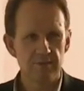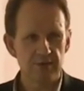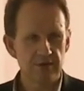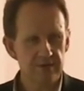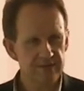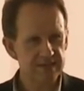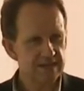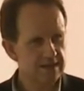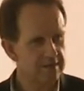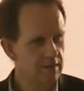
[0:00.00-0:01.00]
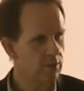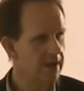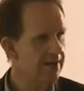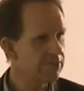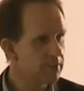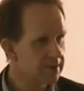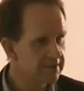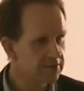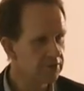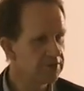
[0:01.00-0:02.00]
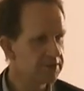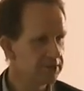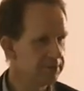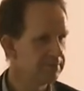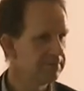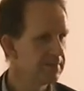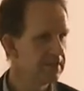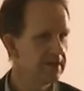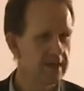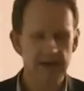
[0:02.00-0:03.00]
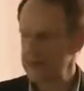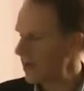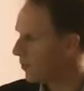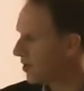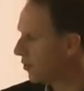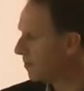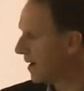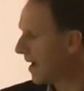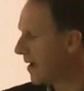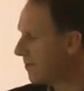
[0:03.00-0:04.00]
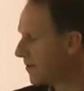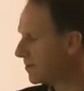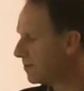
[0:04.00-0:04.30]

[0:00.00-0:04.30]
because cities are where everyone has gone to, and yet we're not perhaps